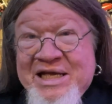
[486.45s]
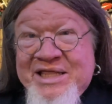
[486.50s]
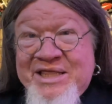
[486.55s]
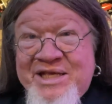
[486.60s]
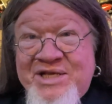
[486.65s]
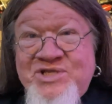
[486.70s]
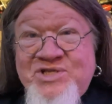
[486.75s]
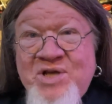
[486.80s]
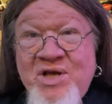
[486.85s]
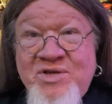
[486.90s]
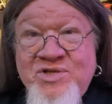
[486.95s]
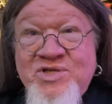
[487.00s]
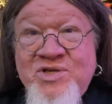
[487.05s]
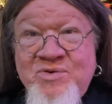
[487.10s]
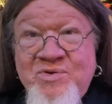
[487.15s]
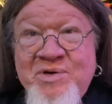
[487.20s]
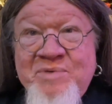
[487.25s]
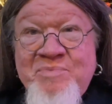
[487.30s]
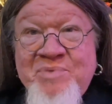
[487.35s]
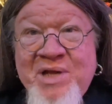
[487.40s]
this
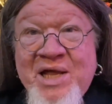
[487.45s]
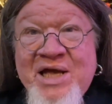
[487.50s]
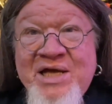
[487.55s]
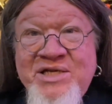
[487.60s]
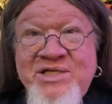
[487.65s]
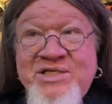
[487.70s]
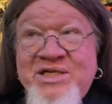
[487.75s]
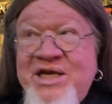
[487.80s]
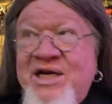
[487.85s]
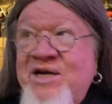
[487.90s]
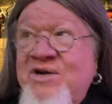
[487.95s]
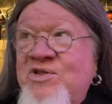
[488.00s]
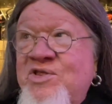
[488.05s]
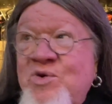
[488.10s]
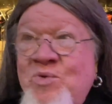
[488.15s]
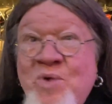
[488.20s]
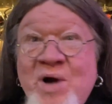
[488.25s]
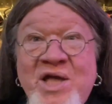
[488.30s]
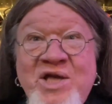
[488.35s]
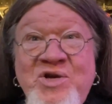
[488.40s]
also applies here,
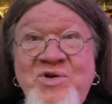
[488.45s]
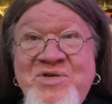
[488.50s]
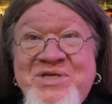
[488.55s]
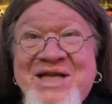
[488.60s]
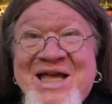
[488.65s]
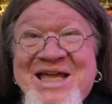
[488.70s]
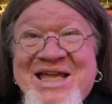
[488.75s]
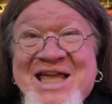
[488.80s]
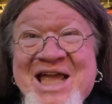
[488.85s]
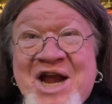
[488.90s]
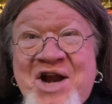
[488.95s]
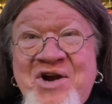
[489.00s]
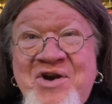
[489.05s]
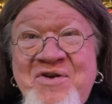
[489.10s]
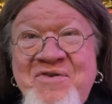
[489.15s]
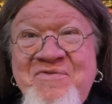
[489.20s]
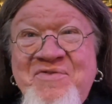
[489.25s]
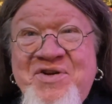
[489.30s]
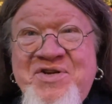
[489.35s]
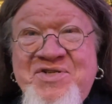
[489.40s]
the way you take care
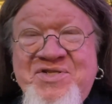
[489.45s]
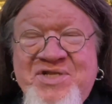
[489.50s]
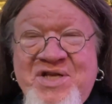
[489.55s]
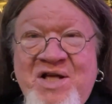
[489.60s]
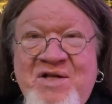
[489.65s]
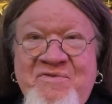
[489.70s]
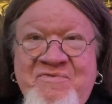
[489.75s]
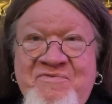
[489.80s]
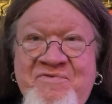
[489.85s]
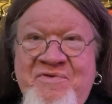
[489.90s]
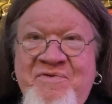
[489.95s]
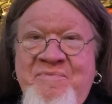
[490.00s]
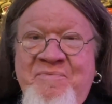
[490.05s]
of yourself.